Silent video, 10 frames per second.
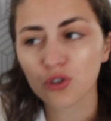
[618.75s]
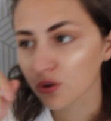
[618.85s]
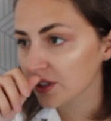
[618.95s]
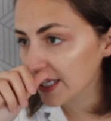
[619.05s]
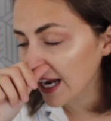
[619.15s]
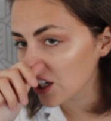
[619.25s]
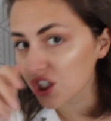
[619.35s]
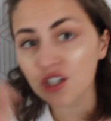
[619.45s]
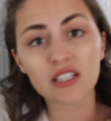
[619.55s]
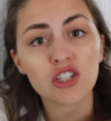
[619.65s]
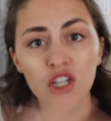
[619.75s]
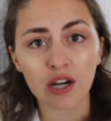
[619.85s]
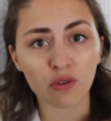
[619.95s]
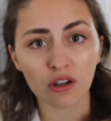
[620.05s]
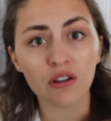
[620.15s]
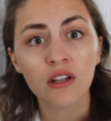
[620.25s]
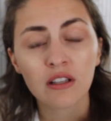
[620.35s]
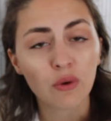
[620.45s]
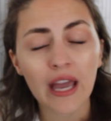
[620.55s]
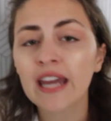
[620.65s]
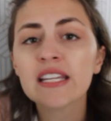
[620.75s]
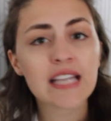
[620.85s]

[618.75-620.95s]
So textures in general, any